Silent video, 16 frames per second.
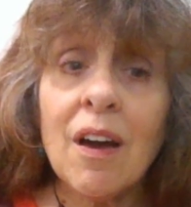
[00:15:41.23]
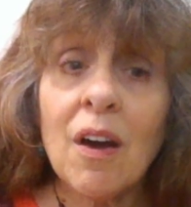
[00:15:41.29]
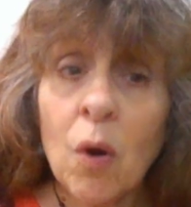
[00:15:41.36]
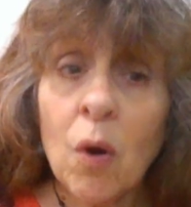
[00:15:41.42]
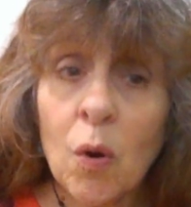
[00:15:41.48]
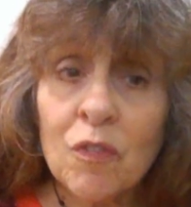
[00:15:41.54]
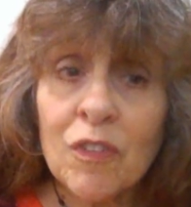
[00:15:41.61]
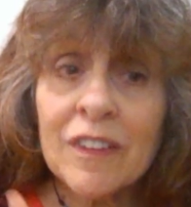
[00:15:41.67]

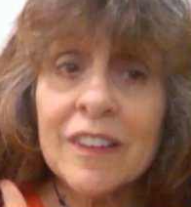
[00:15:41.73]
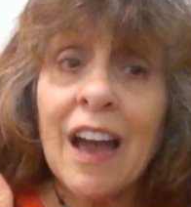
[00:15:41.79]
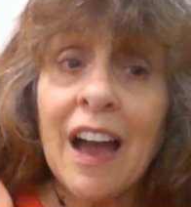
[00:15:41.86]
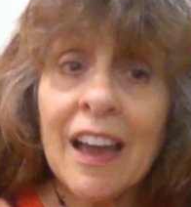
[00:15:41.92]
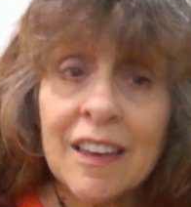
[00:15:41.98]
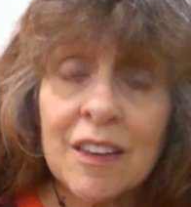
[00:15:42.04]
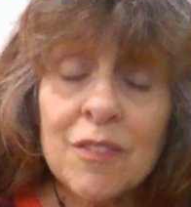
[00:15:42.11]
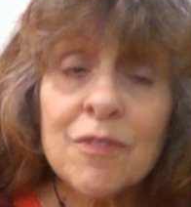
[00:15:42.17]
hopefully
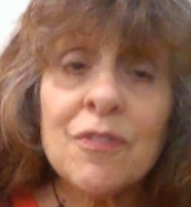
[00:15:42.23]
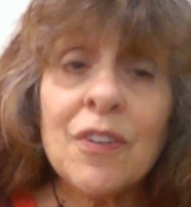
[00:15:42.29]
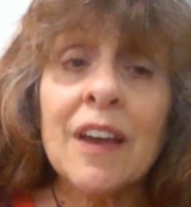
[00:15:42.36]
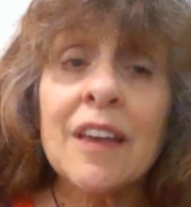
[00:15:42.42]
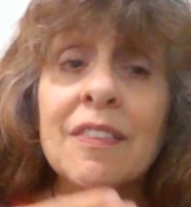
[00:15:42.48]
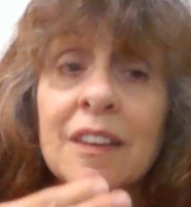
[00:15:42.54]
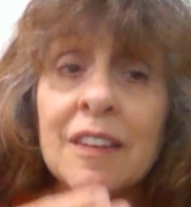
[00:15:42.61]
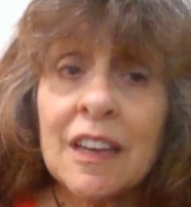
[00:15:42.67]
I can
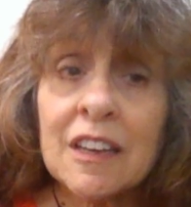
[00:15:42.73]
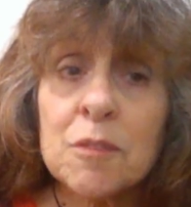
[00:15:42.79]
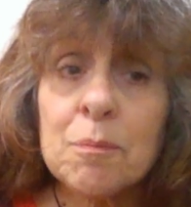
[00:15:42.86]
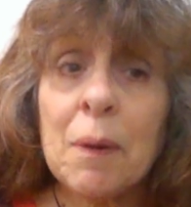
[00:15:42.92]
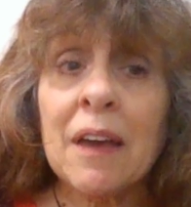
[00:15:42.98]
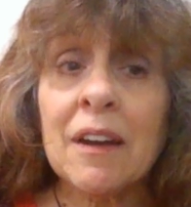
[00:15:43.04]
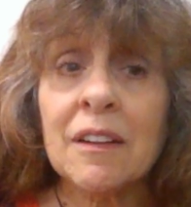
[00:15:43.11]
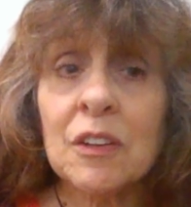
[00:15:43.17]
fight the next
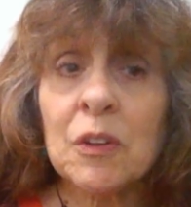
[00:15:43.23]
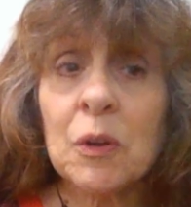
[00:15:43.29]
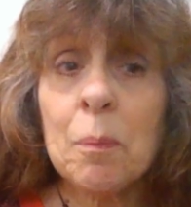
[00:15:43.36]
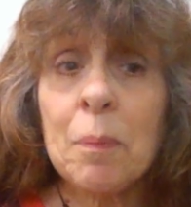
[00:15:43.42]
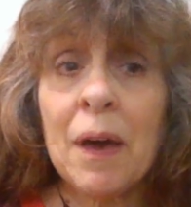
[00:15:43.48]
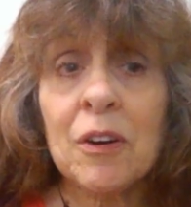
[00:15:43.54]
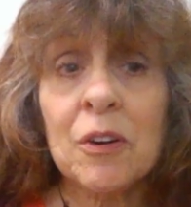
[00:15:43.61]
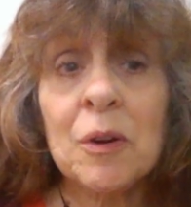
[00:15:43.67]
battle a little
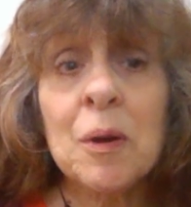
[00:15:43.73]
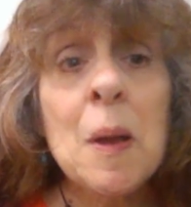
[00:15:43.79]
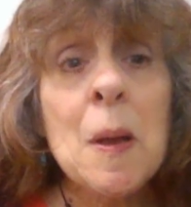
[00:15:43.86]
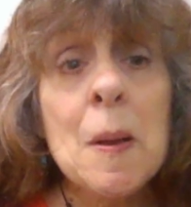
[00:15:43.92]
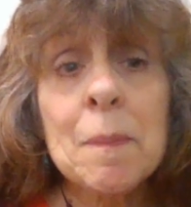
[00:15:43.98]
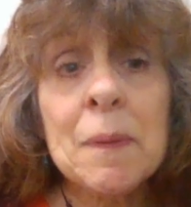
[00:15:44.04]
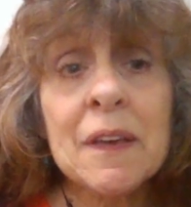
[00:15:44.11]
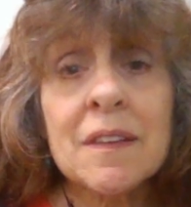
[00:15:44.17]
better.
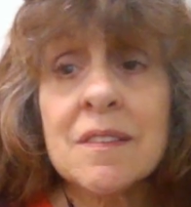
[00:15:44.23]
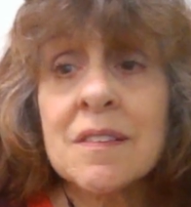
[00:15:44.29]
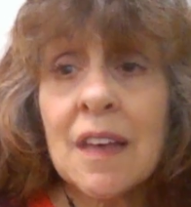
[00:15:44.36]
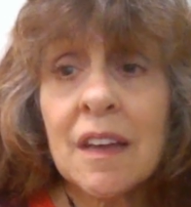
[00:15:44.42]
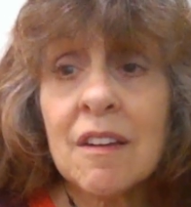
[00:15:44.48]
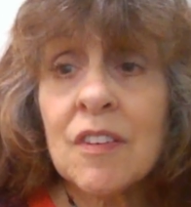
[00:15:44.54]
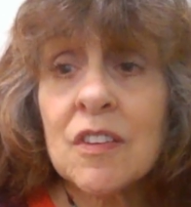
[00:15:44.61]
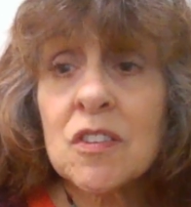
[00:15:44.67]
Because
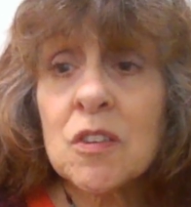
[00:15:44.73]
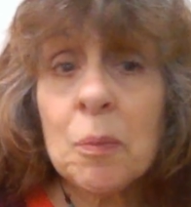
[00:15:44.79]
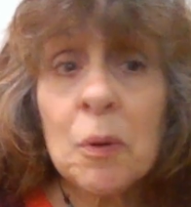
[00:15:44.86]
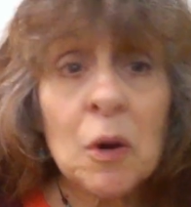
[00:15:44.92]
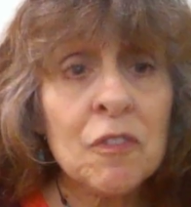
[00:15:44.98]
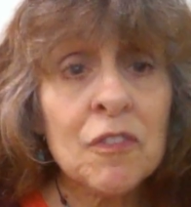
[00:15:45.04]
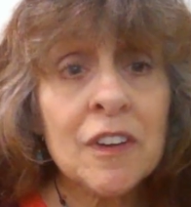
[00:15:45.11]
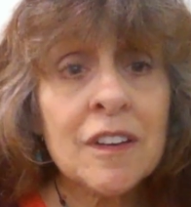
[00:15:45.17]
none of us are
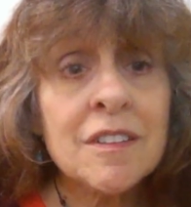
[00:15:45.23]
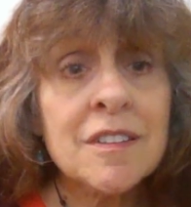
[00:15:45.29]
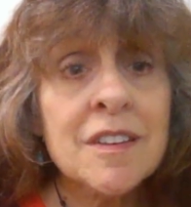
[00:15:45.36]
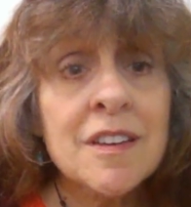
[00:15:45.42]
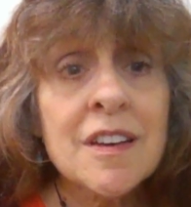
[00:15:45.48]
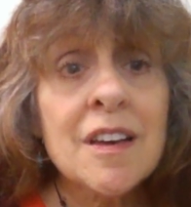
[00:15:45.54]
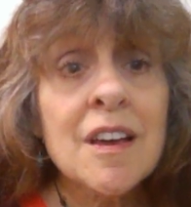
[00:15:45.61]
perfect,